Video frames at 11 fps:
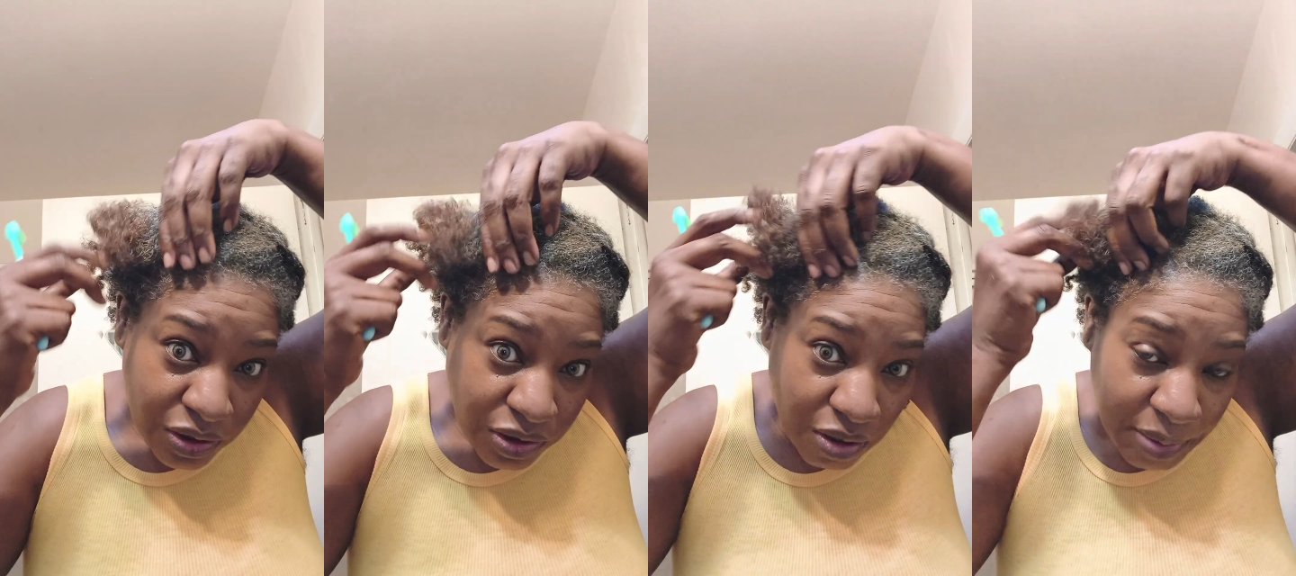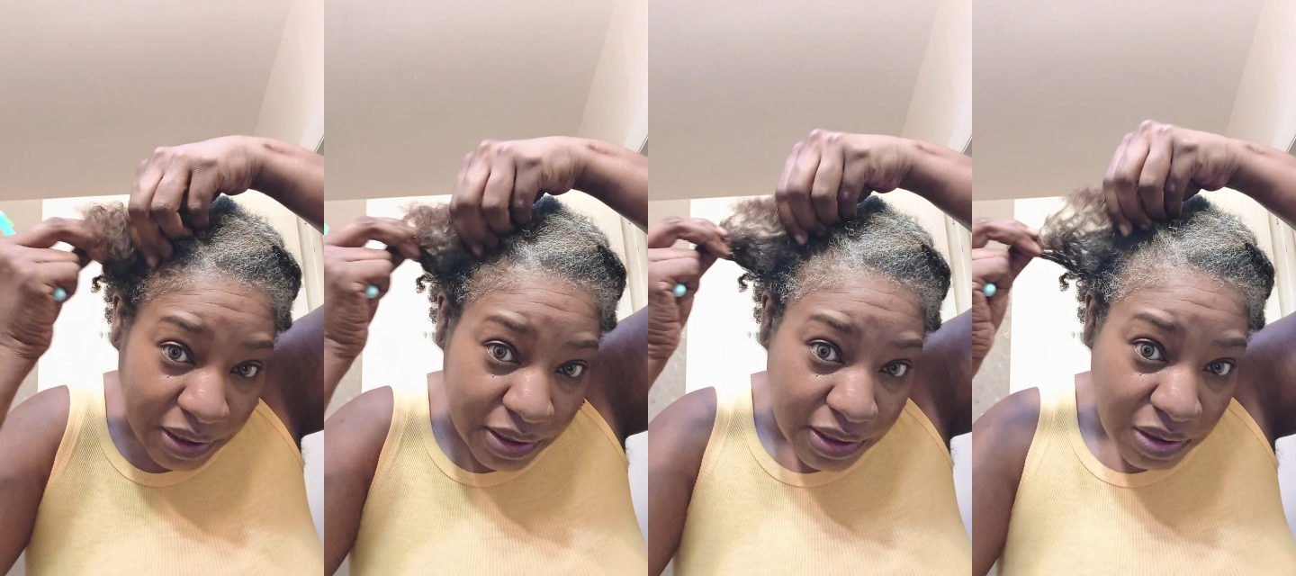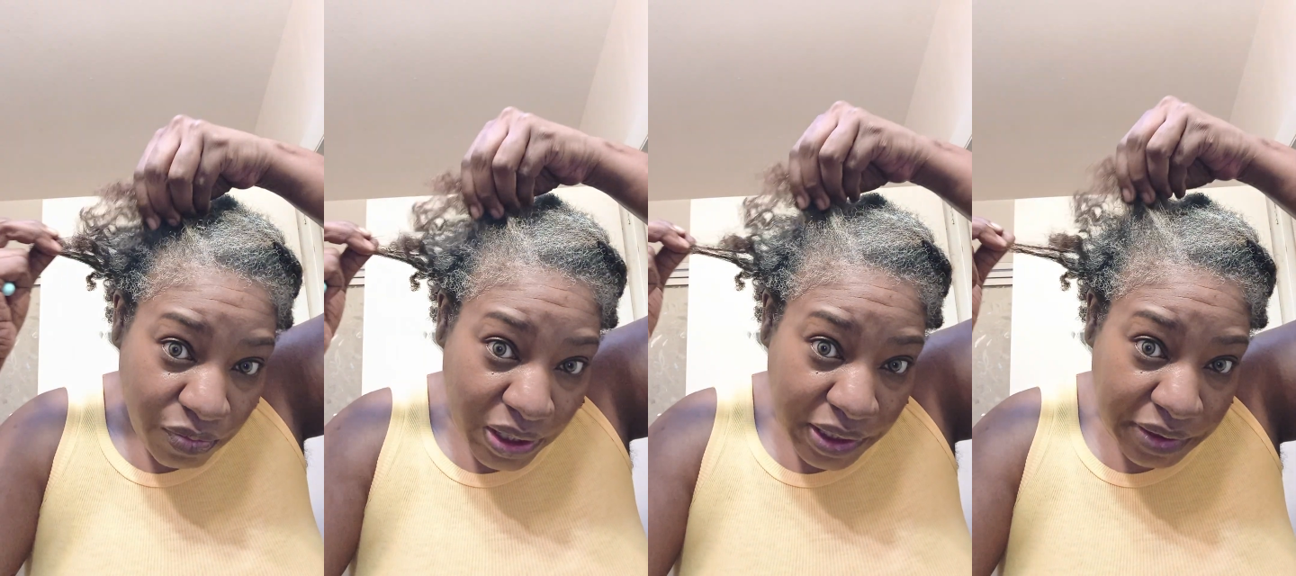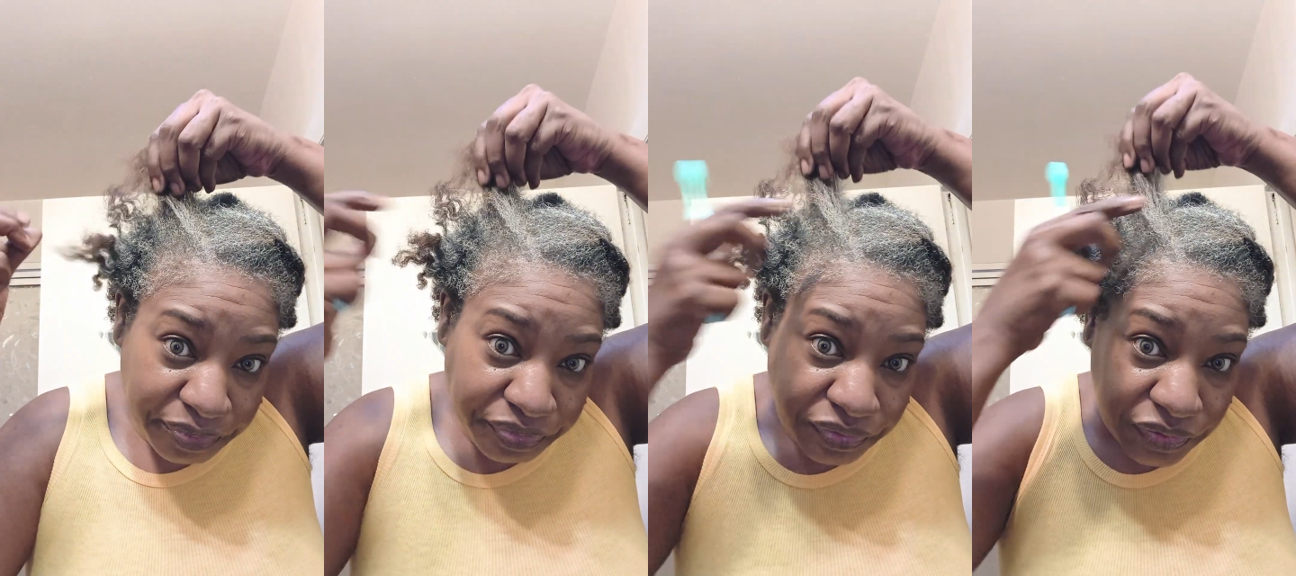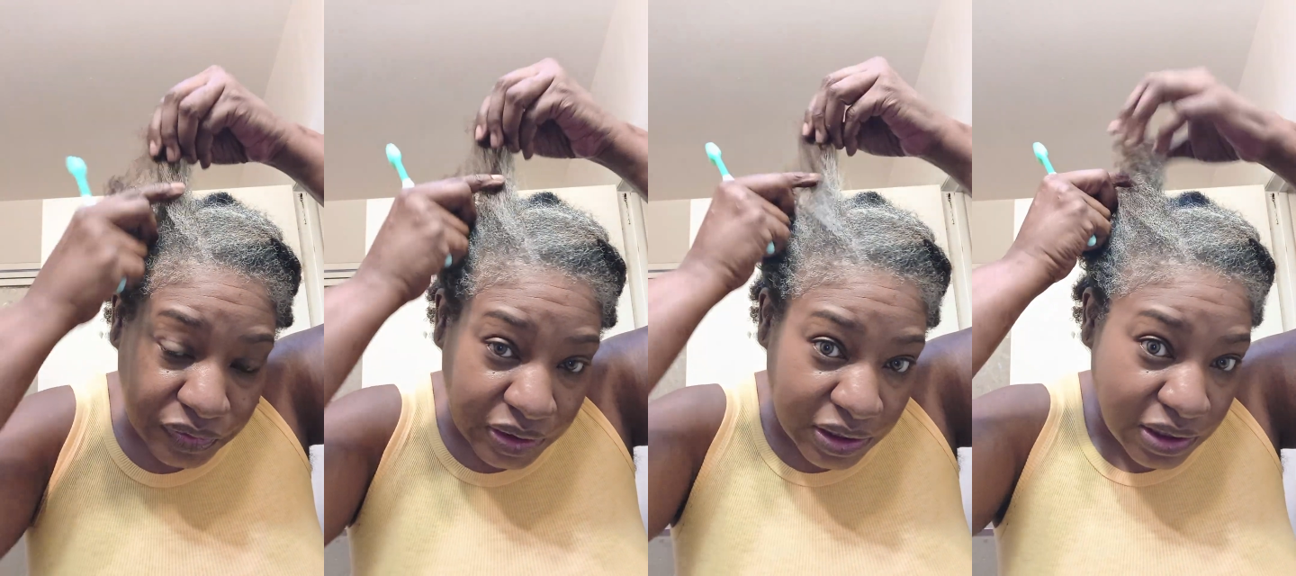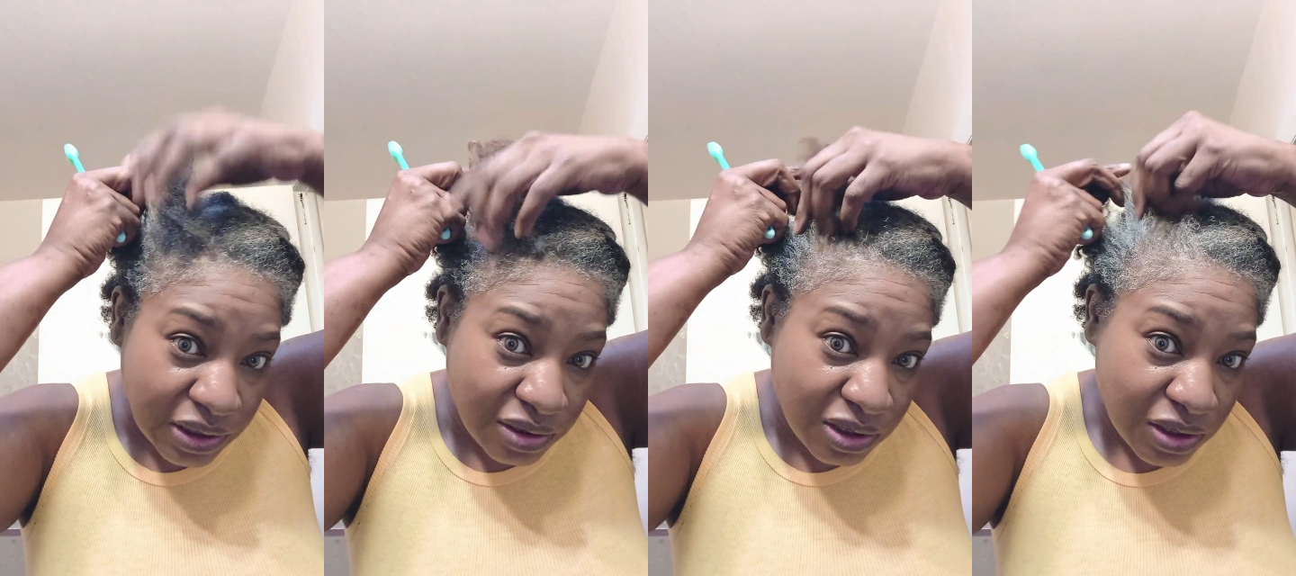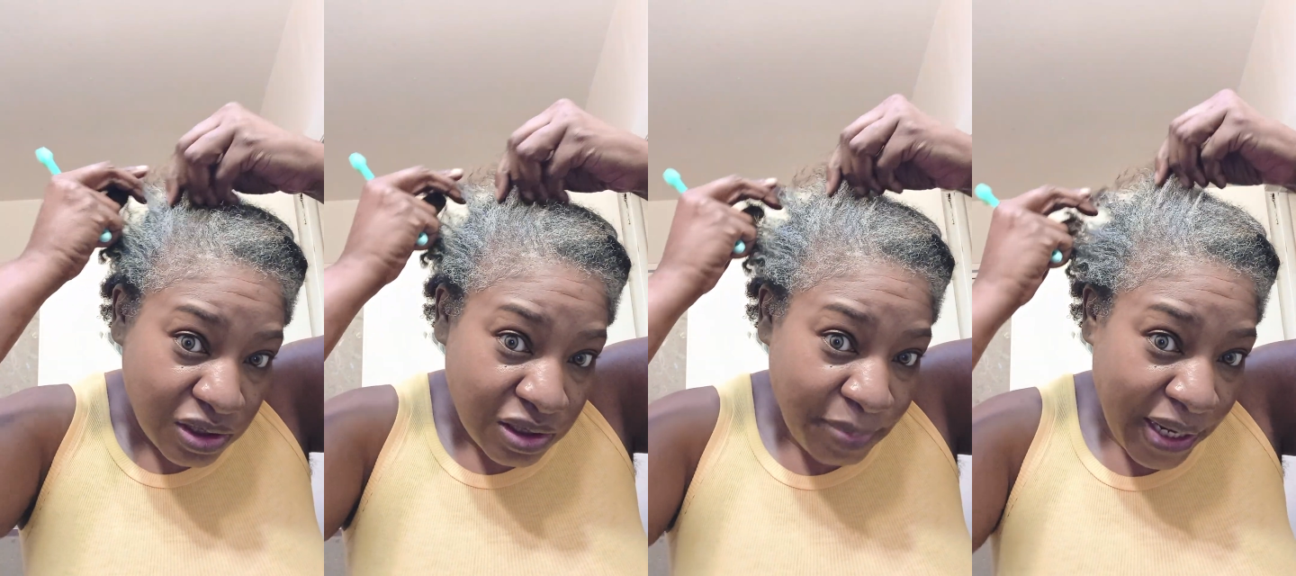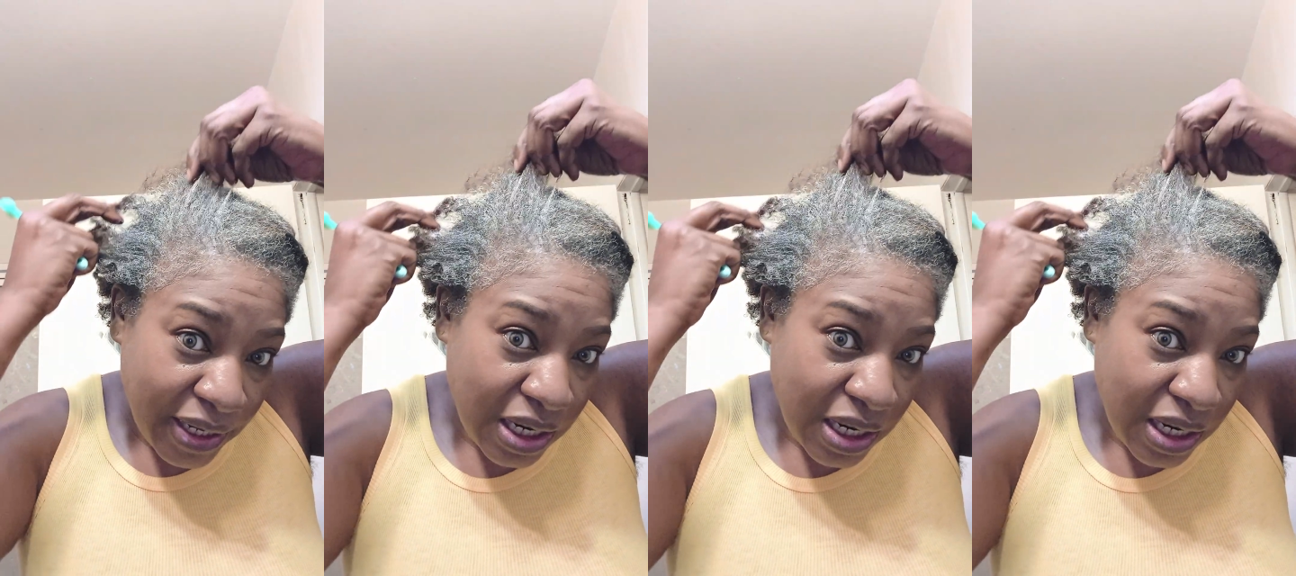So, but anyway, this is my